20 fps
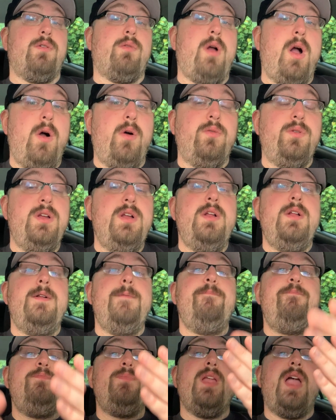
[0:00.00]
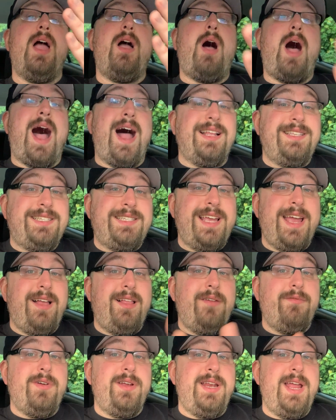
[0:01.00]
your own on
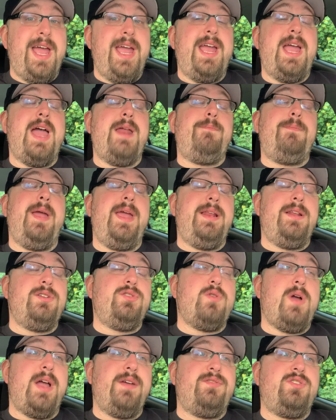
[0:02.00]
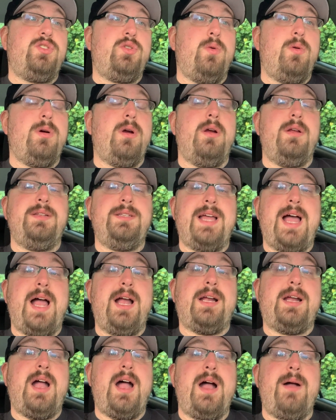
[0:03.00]
sale every day at pay to drive store
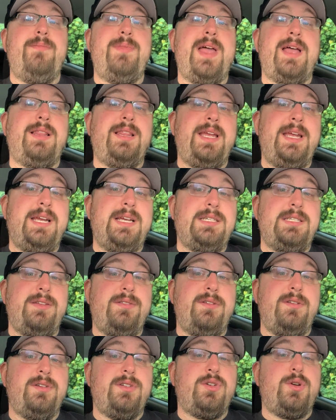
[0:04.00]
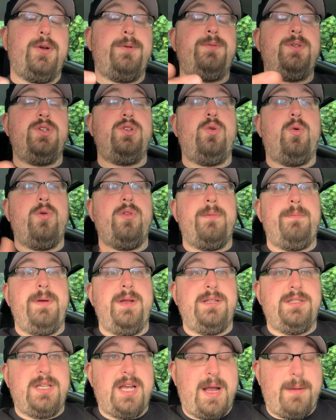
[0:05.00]
dot com. That link is in the description or the
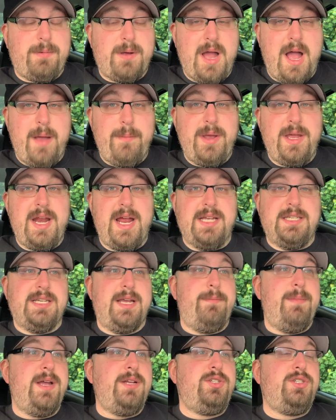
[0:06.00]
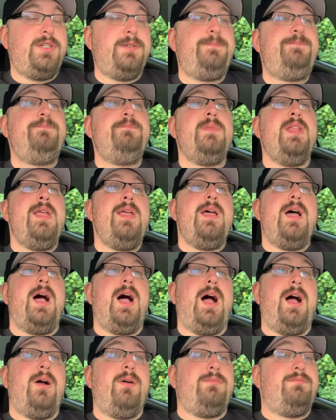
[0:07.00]
pinned top comment, as I mentioned.
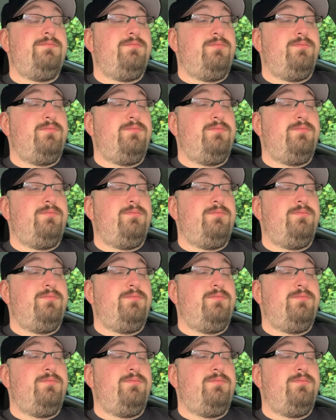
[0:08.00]
Uh,